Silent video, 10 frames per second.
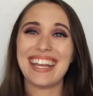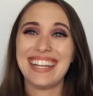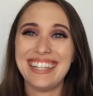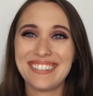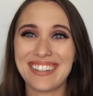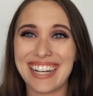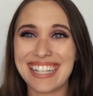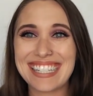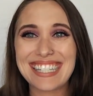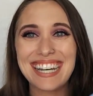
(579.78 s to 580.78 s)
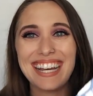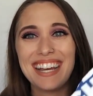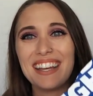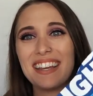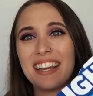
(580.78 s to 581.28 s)
Anyways,
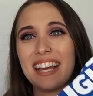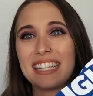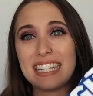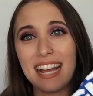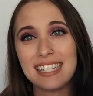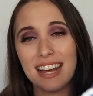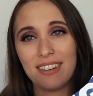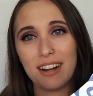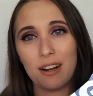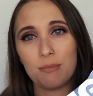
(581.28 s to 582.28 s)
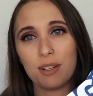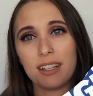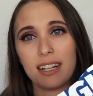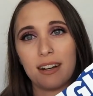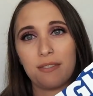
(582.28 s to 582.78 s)
it's nice to have a cardboard
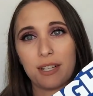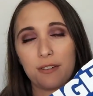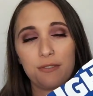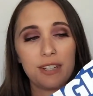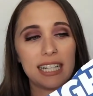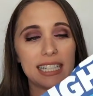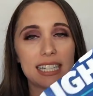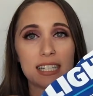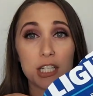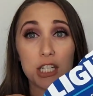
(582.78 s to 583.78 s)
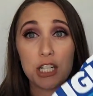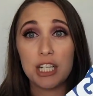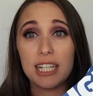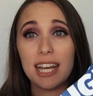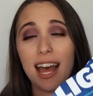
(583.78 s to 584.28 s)
cutout for your foot. This is,
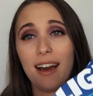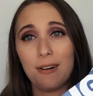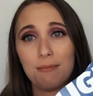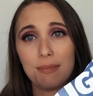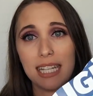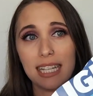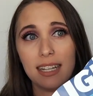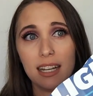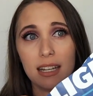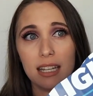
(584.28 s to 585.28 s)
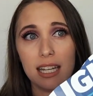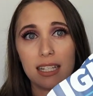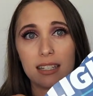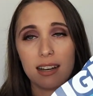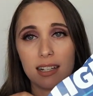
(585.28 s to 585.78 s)
should help me
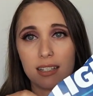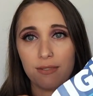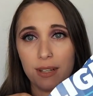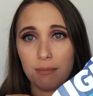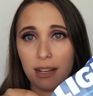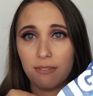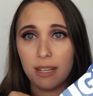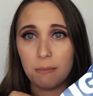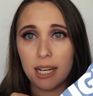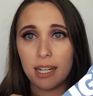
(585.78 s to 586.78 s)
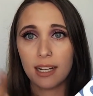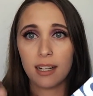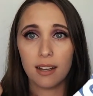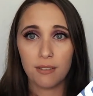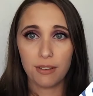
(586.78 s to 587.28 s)
knit socks to fit my feet better.
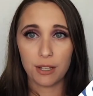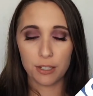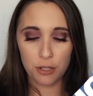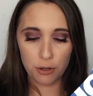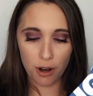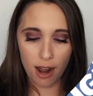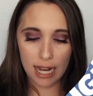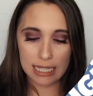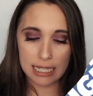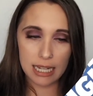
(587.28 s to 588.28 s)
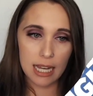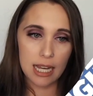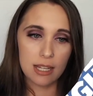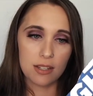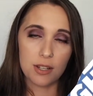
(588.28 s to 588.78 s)
Fingers crossed.
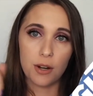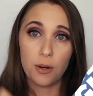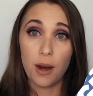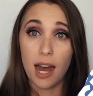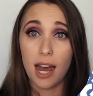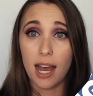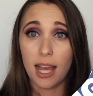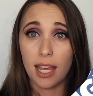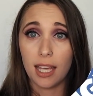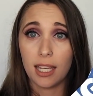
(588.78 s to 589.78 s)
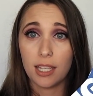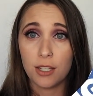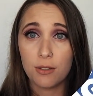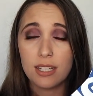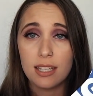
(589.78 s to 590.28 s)
So I
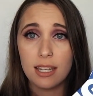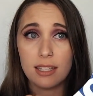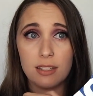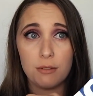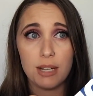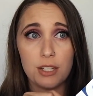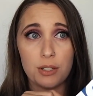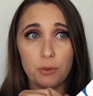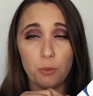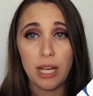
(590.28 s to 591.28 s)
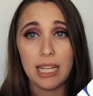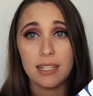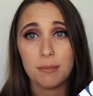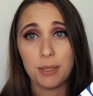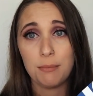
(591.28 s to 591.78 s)
use this to measure
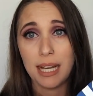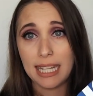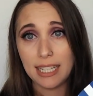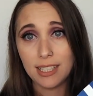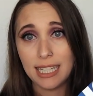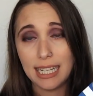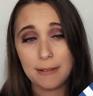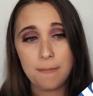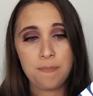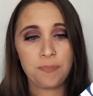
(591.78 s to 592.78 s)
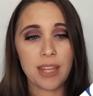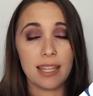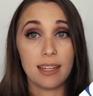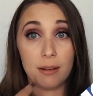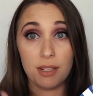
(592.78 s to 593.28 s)
when to put my heel in,
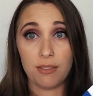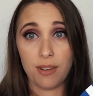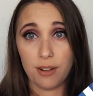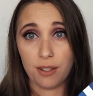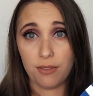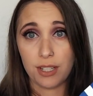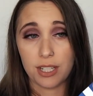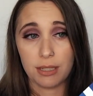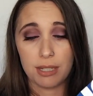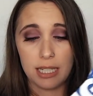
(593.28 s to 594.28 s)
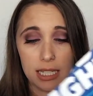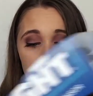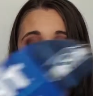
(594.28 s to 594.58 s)
and then I'm going to follow the Fish Lips Kiss